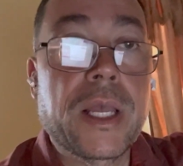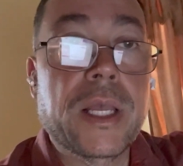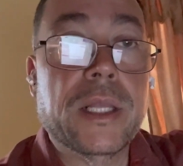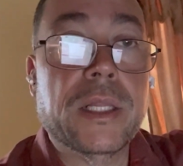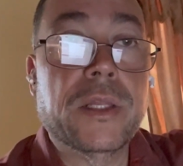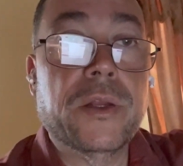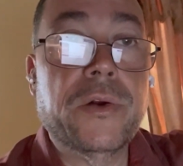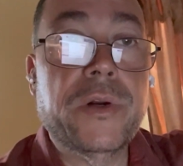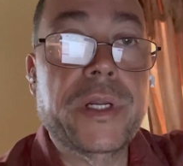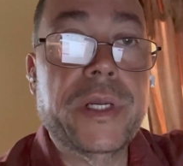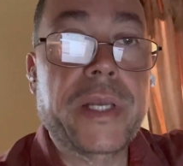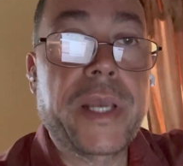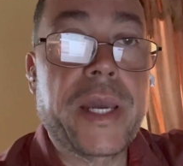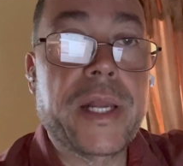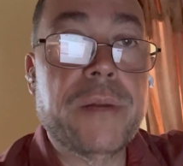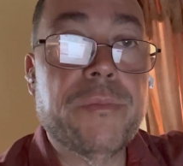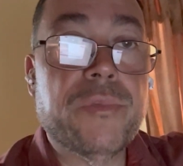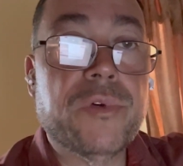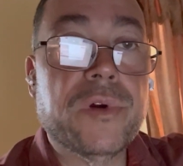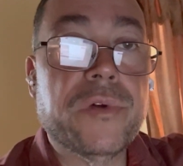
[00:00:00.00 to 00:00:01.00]
learning and
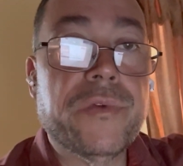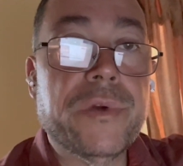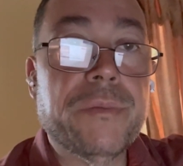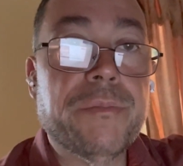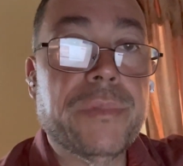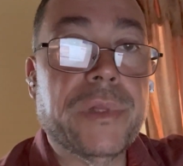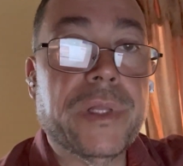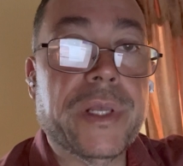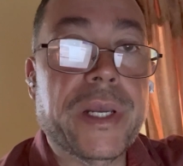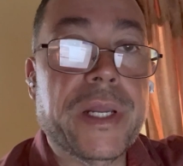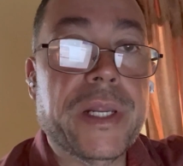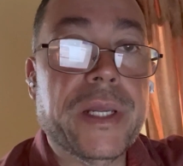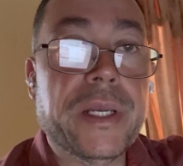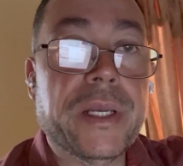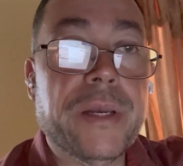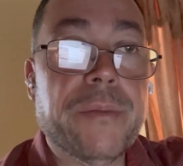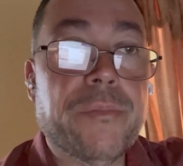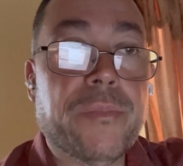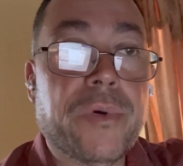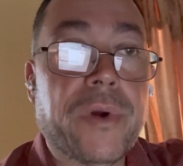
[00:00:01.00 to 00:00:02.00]
improving planning
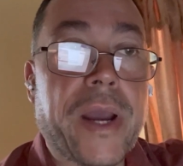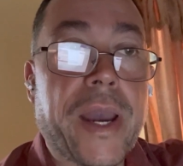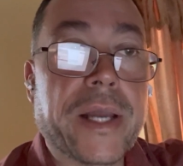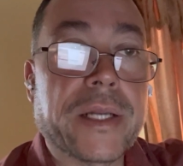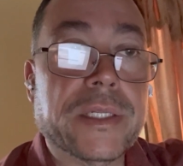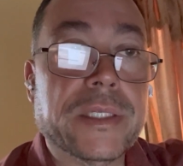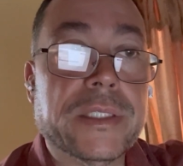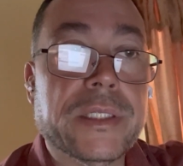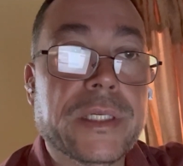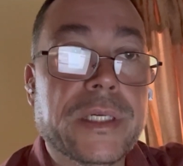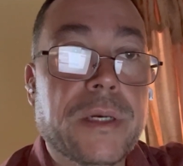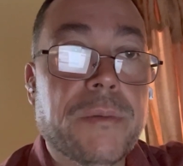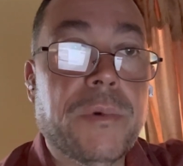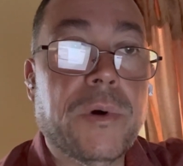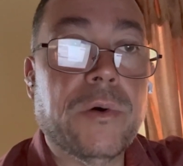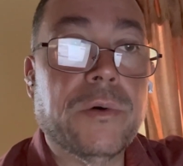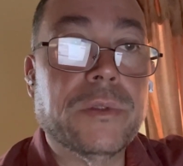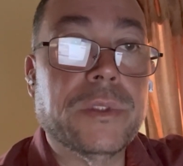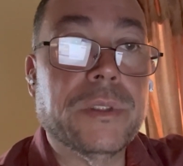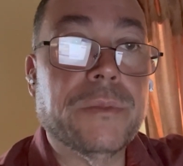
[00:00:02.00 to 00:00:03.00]
and practicing
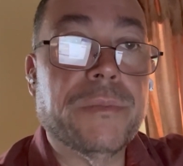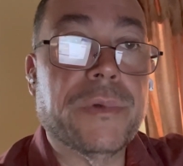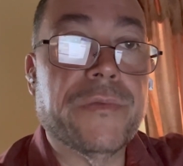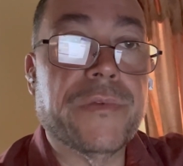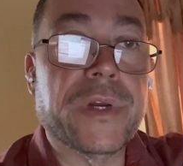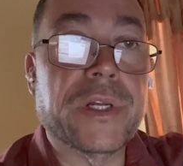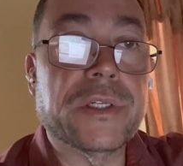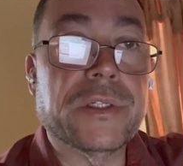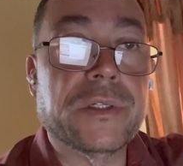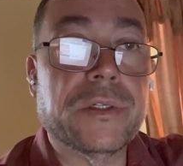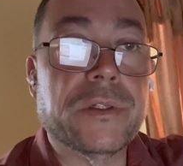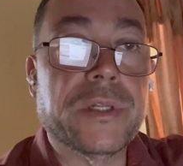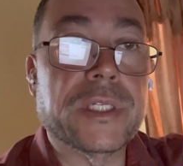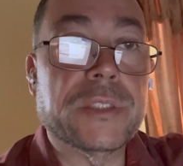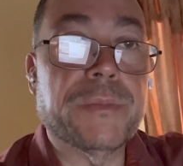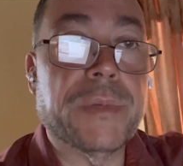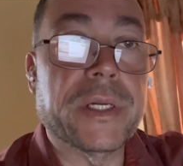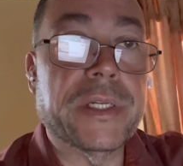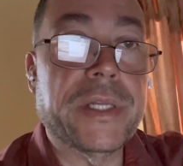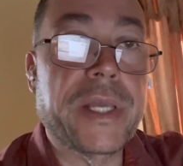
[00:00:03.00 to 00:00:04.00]
upholding professional
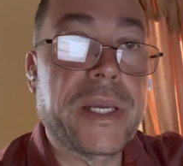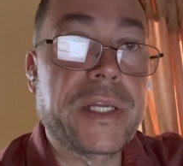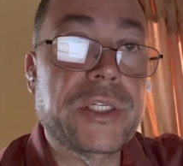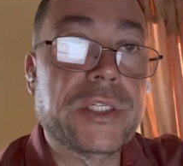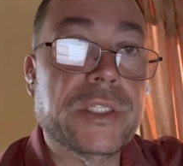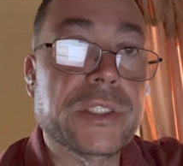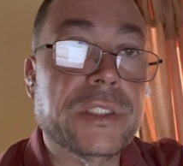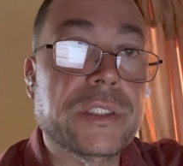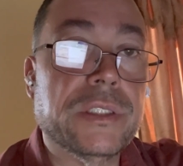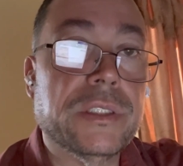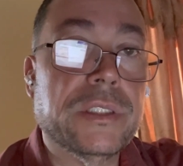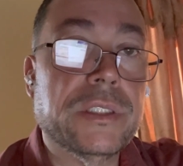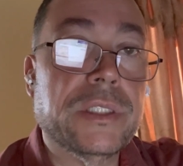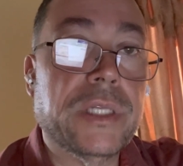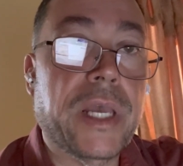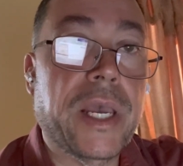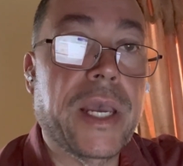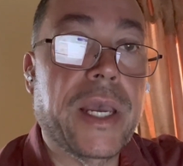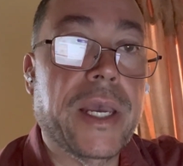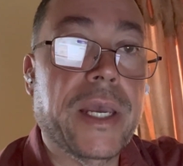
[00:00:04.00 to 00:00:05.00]
expectations
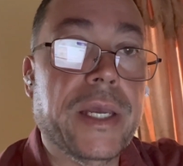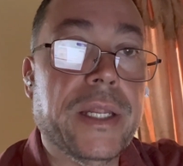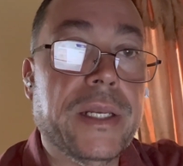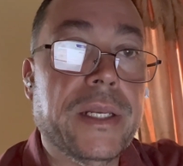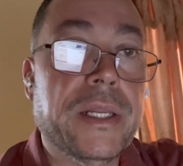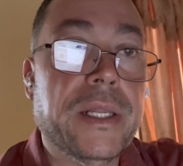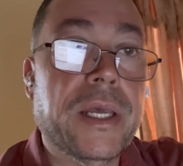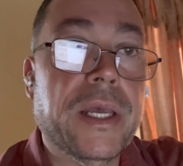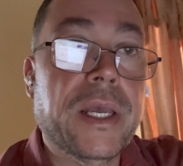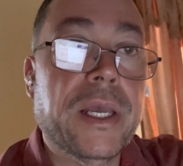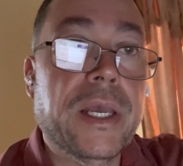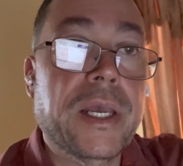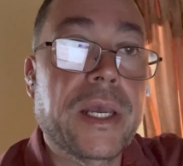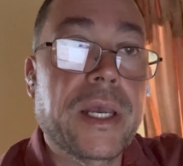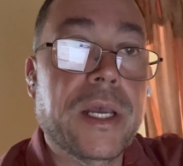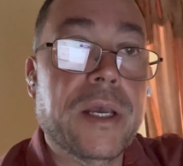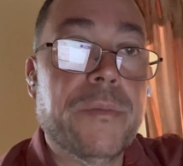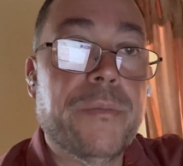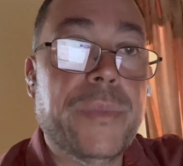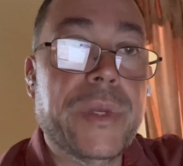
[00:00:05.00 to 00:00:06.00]
and
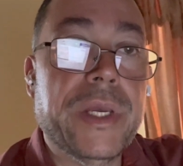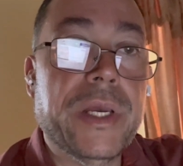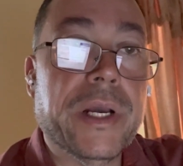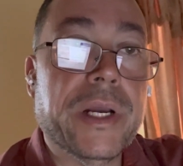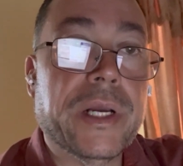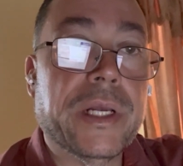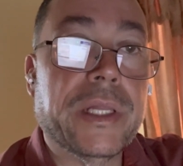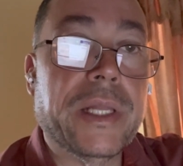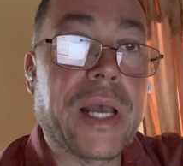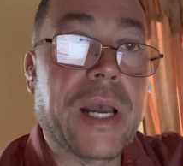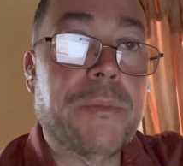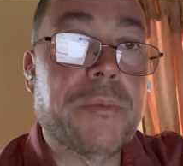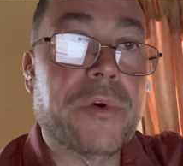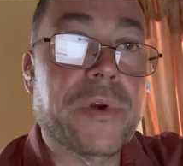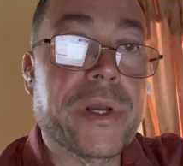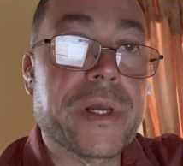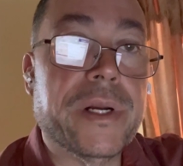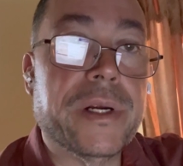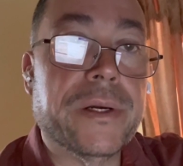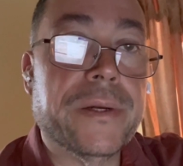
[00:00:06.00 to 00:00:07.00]
being a
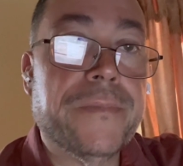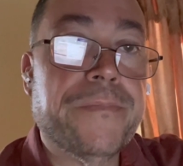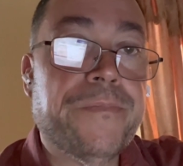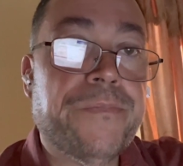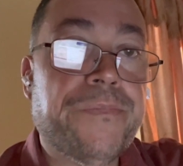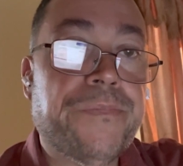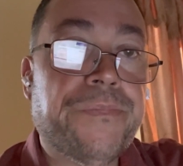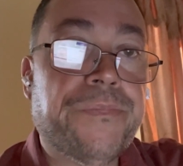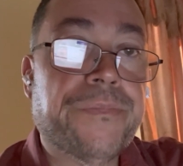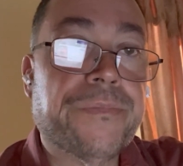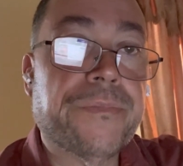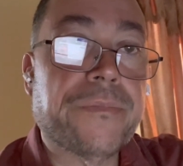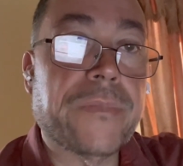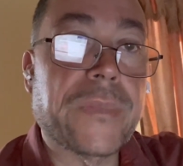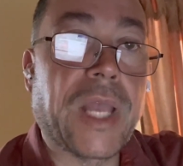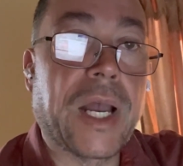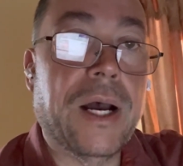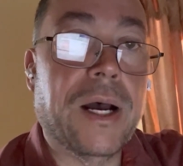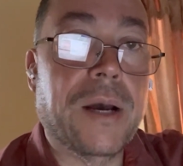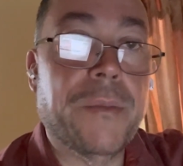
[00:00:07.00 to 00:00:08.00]
collaborator
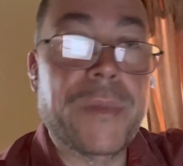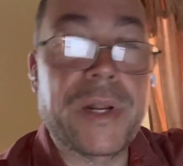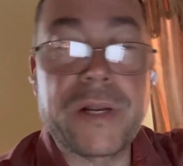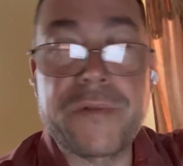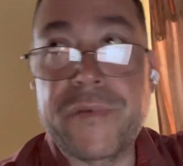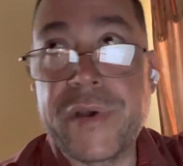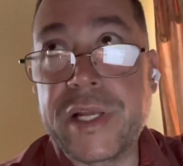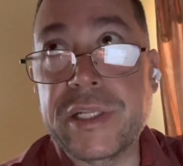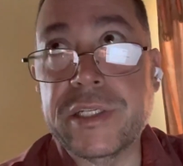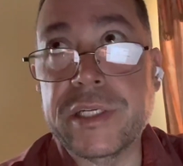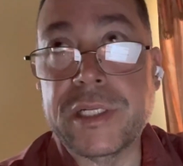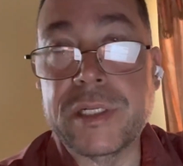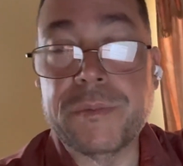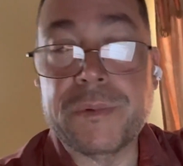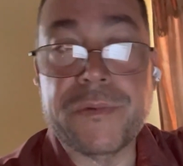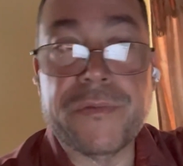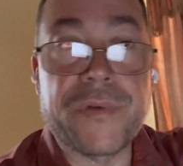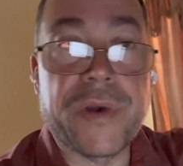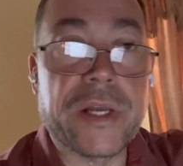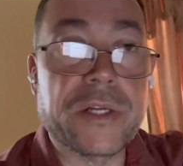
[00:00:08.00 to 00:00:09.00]
and advancing in a
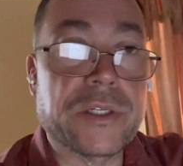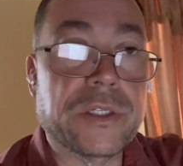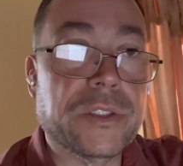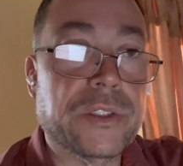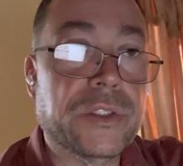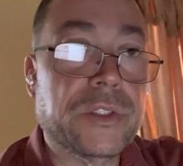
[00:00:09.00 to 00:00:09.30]
profession.